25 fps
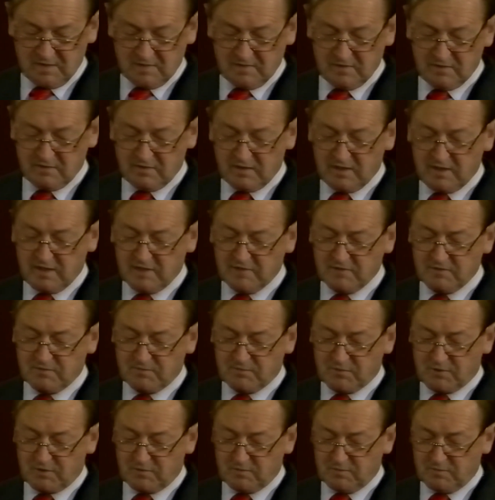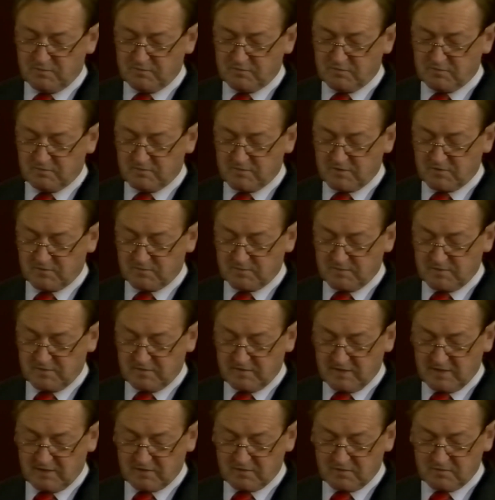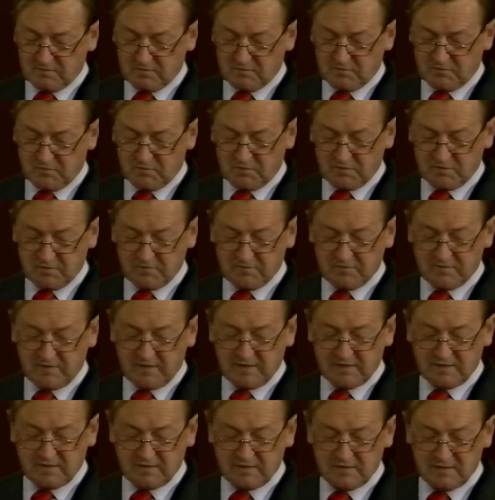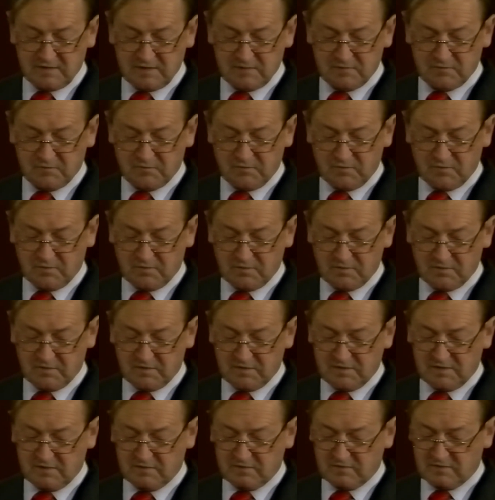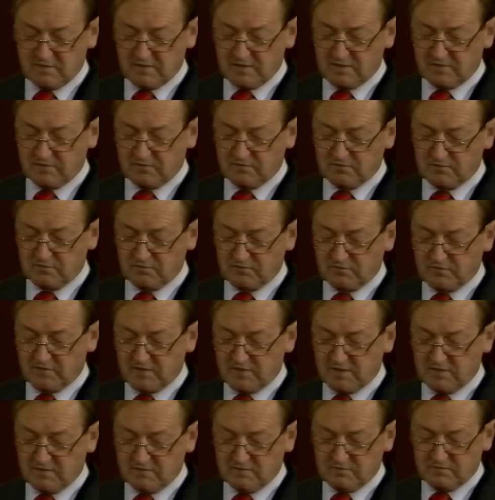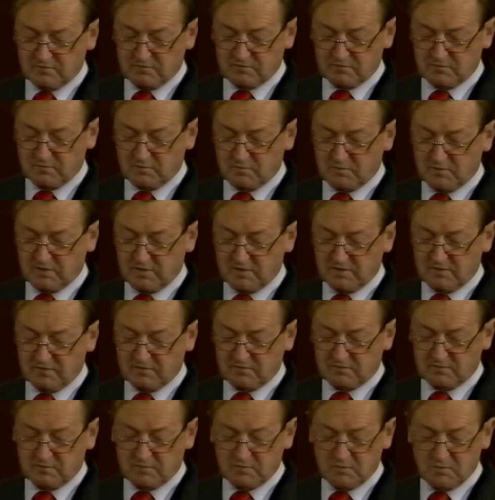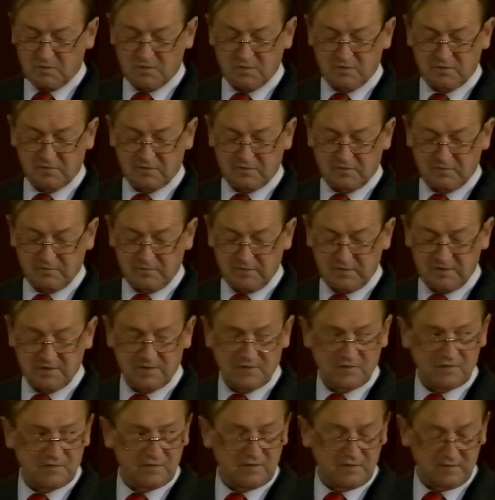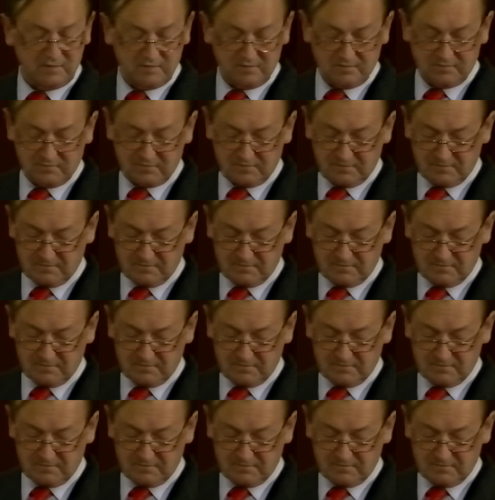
There are other problems that must be tackled before the vital leap forward in international trade and its rewards can be achieved.